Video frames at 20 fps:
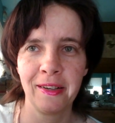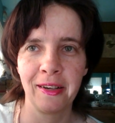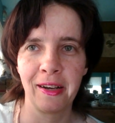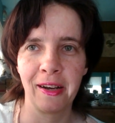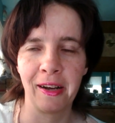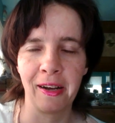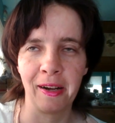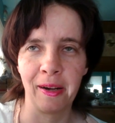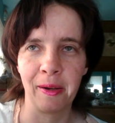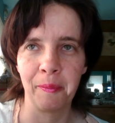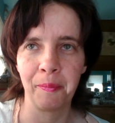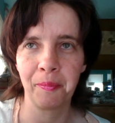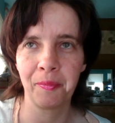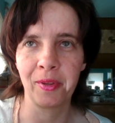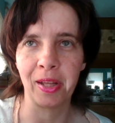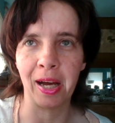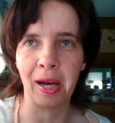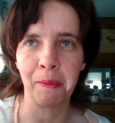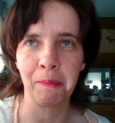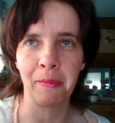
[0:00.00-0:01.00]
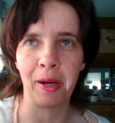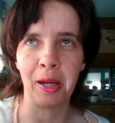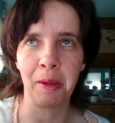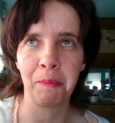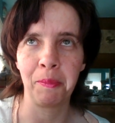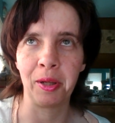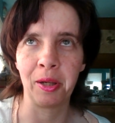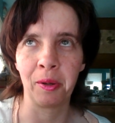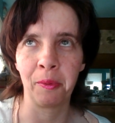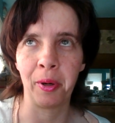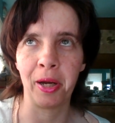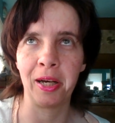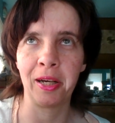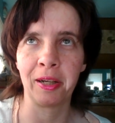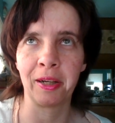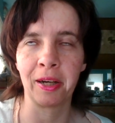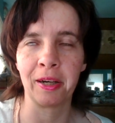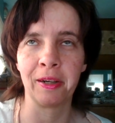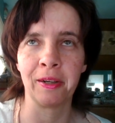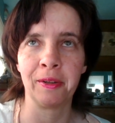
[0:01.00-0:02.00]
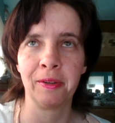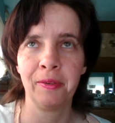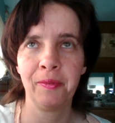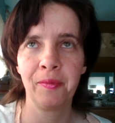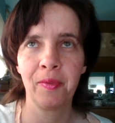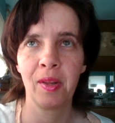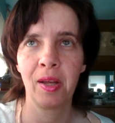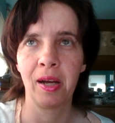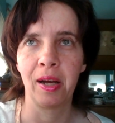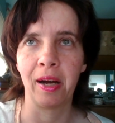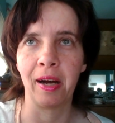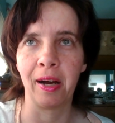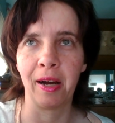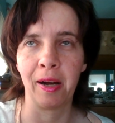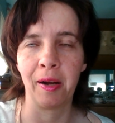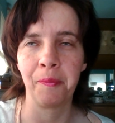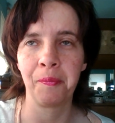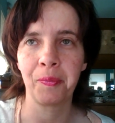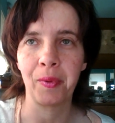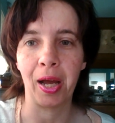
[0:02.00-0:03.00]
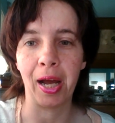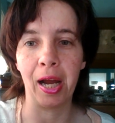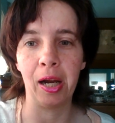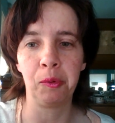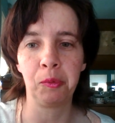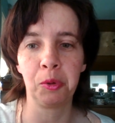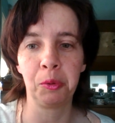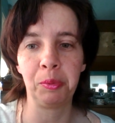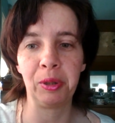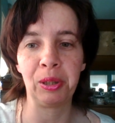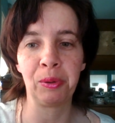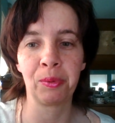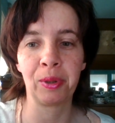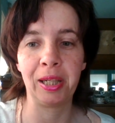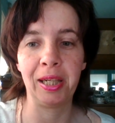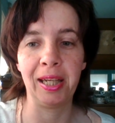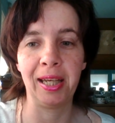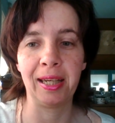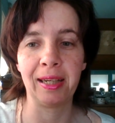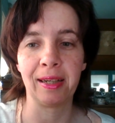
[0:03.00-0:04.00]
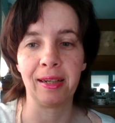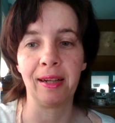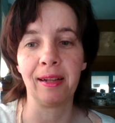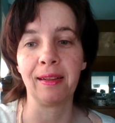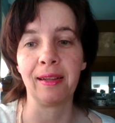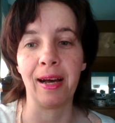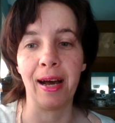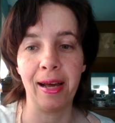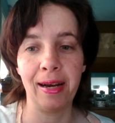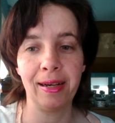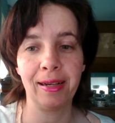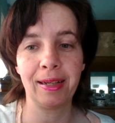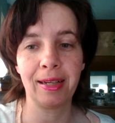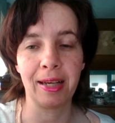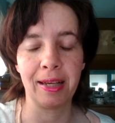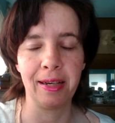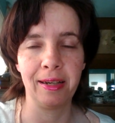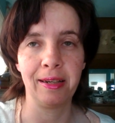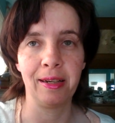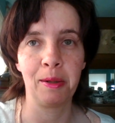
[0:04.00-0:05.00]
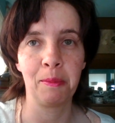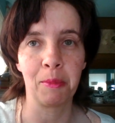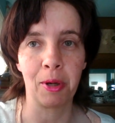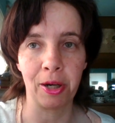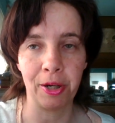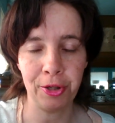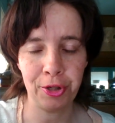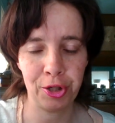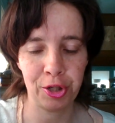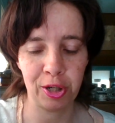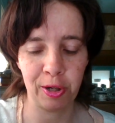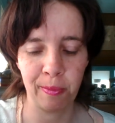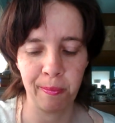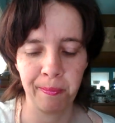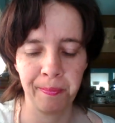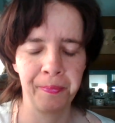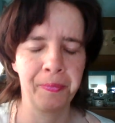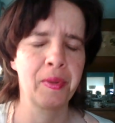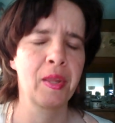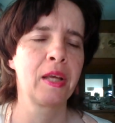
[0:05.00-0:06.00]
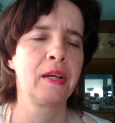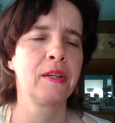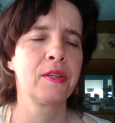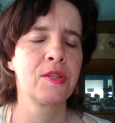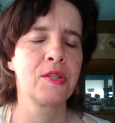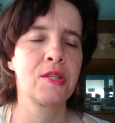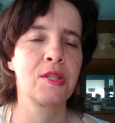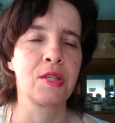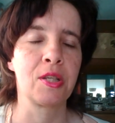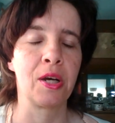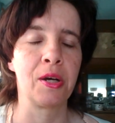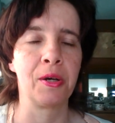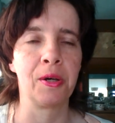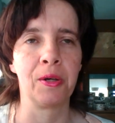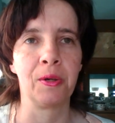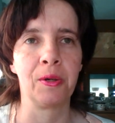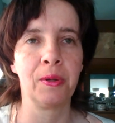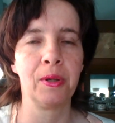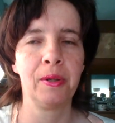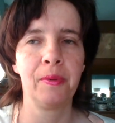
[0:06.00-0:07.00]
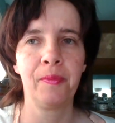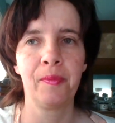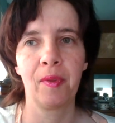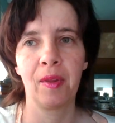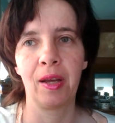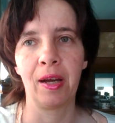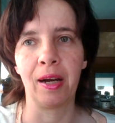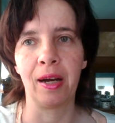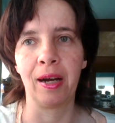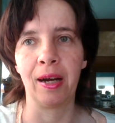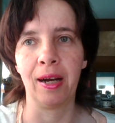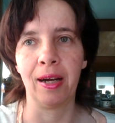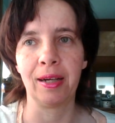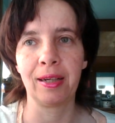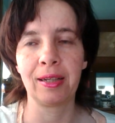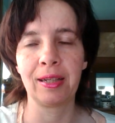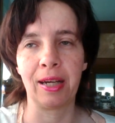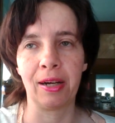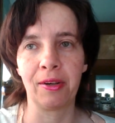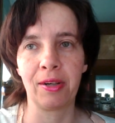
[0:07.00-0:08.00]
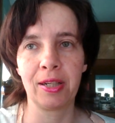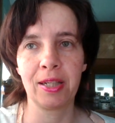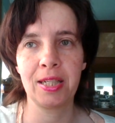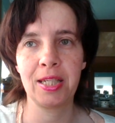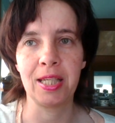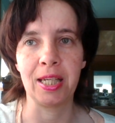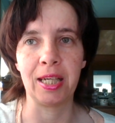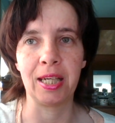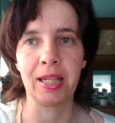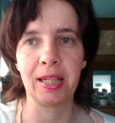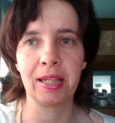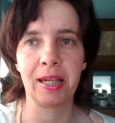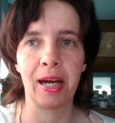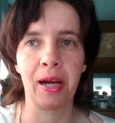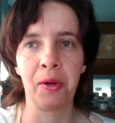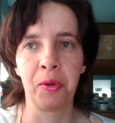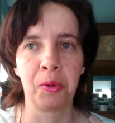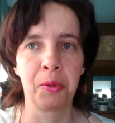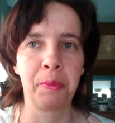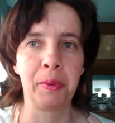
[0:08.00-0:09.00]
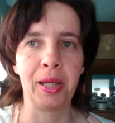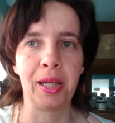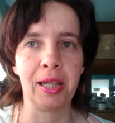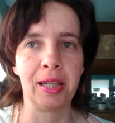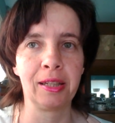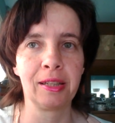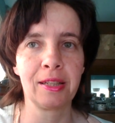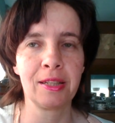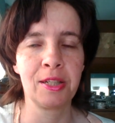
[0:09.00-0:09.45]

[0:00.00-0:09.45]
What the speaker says: that might be a way to go. I will be reading a lot again in March. So, guaranteed I will be